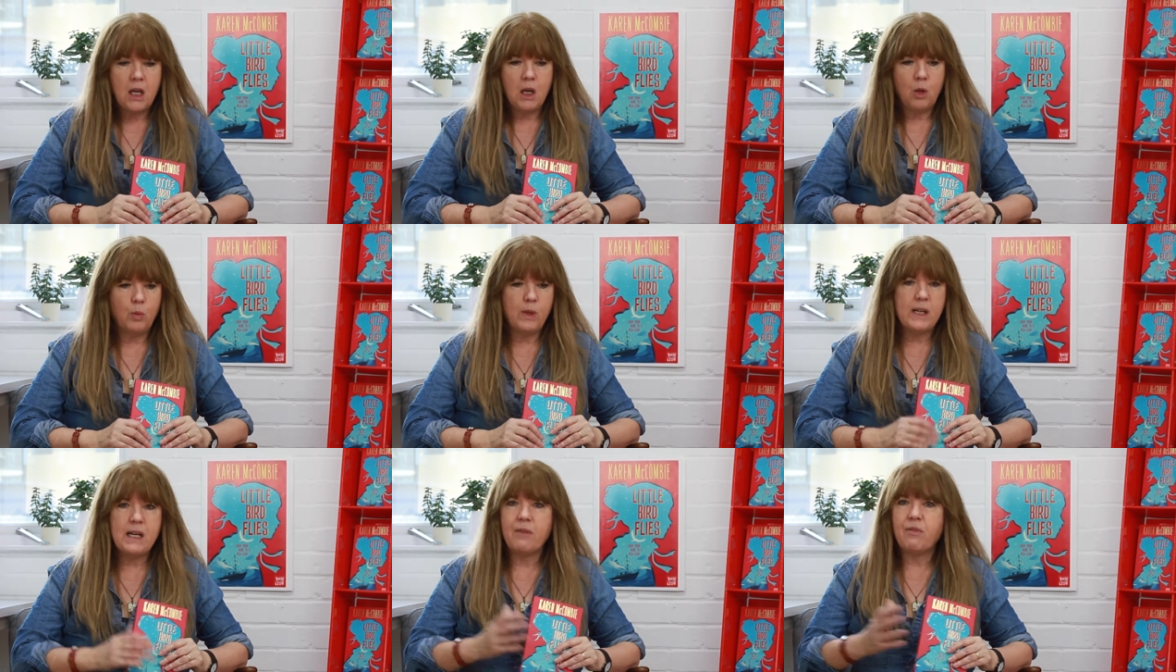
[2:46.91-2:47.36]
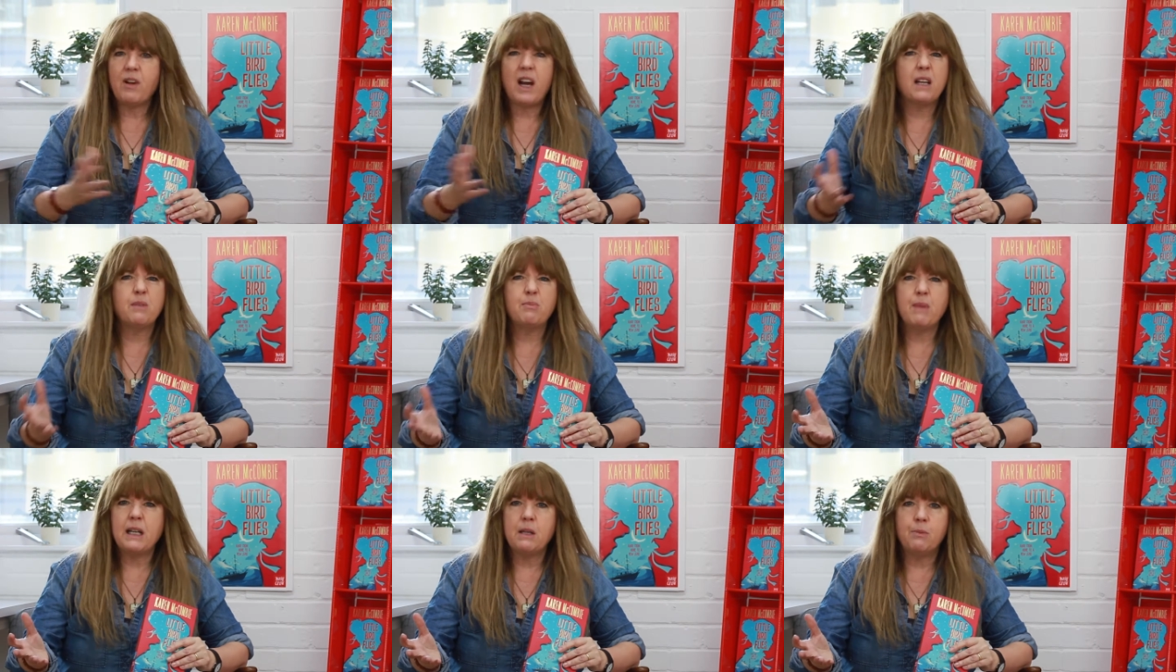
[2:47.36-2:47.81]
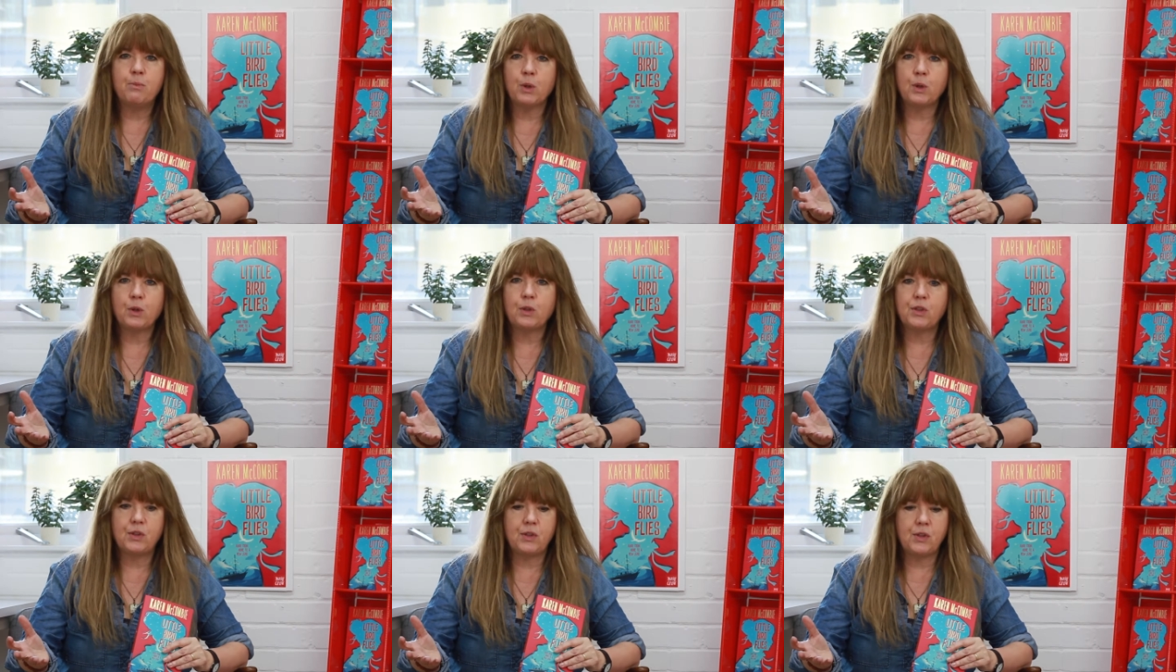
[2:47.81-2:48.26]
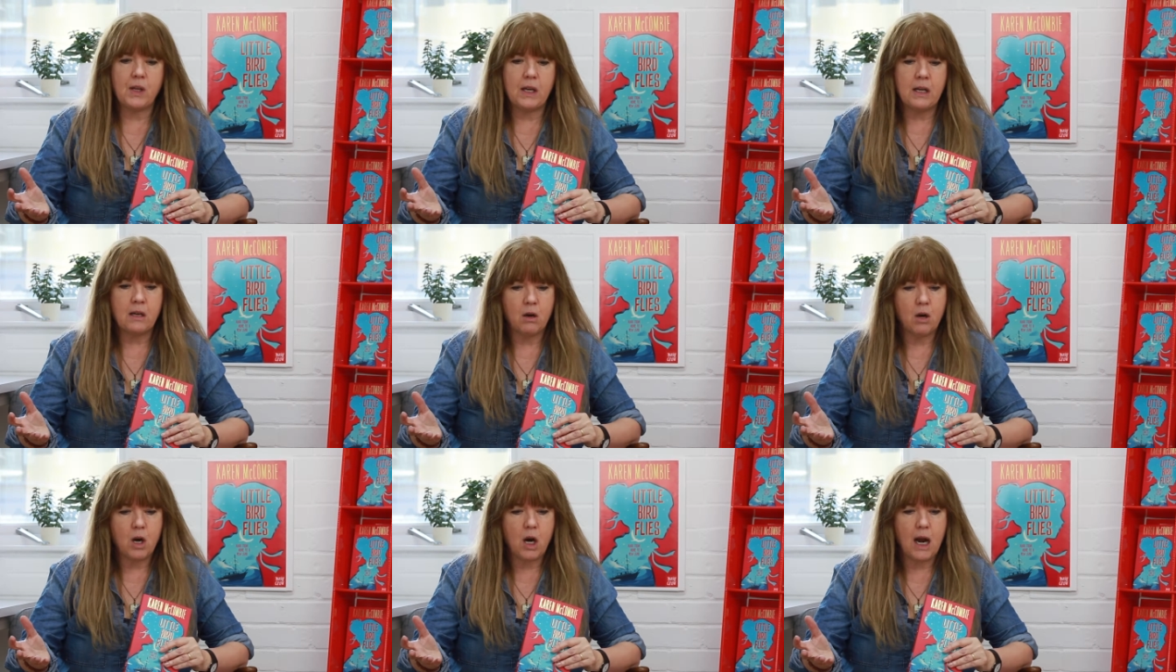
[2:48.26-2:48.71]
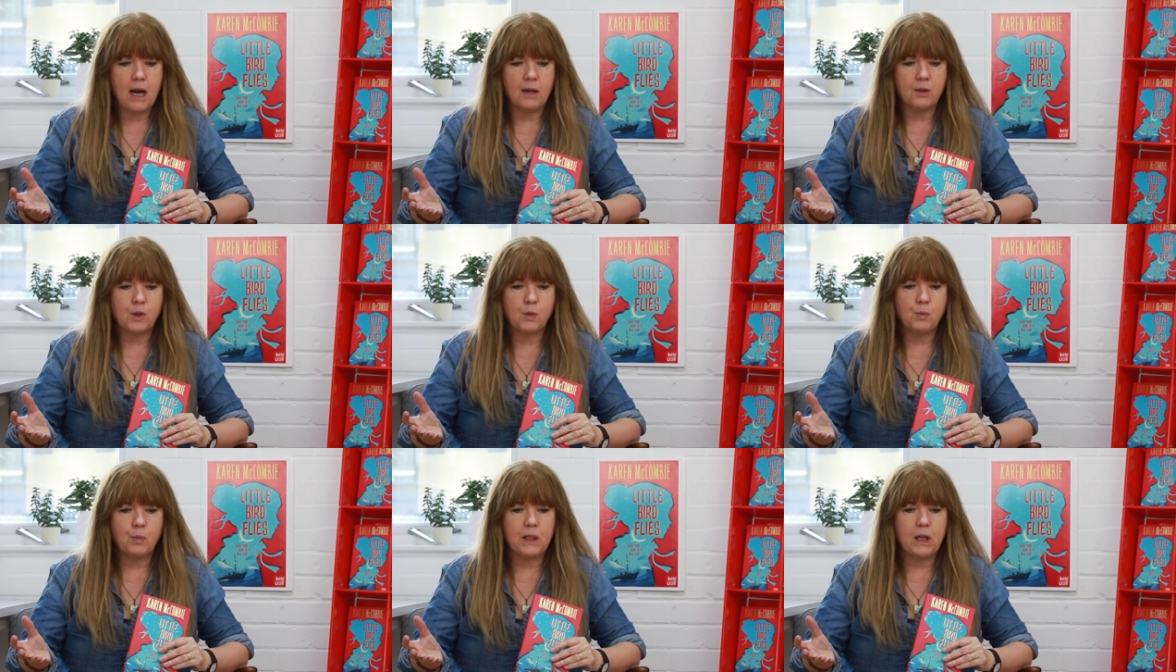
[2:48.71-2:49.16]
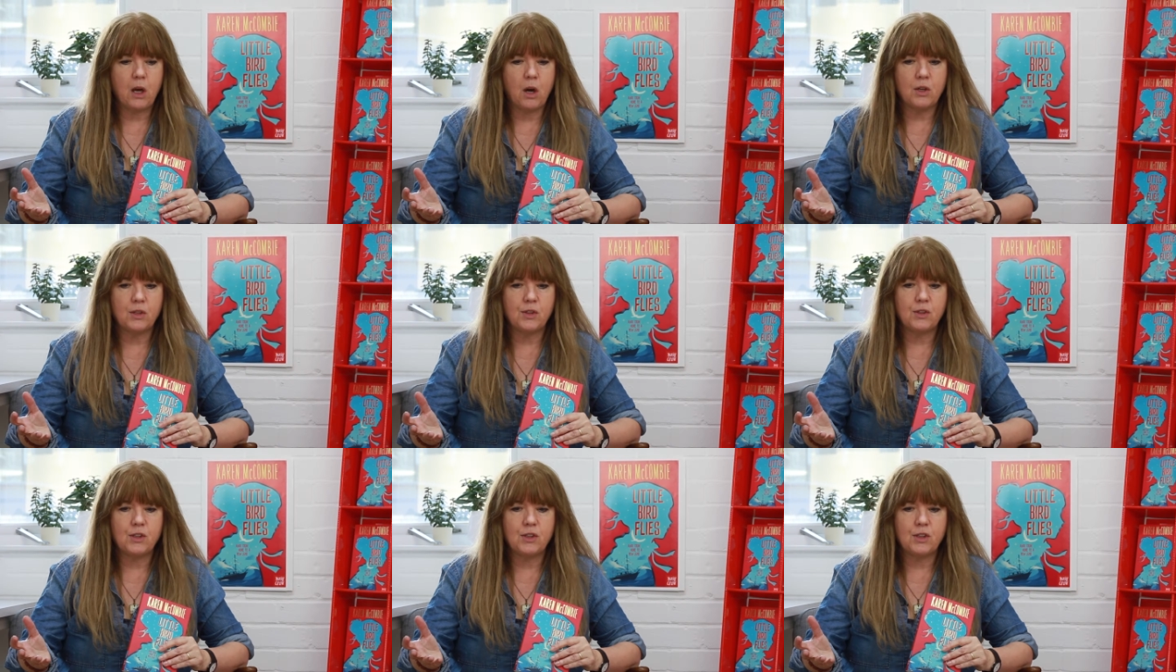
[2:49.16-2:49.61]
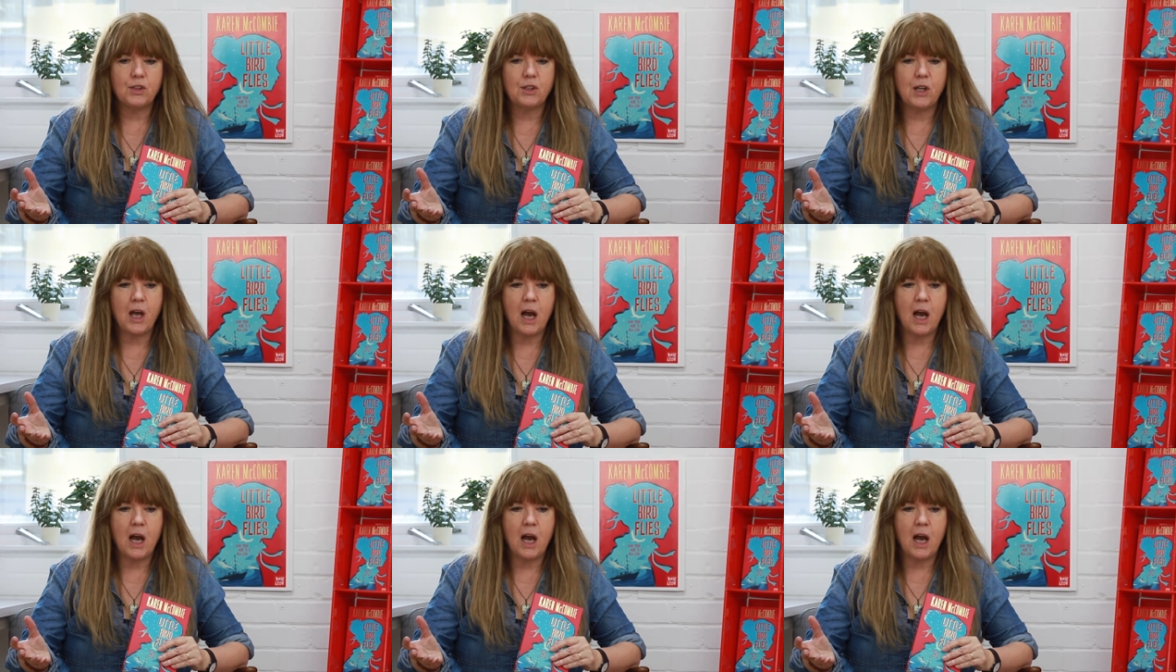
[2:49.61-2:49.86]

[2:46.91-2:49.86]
We never had many books in our house because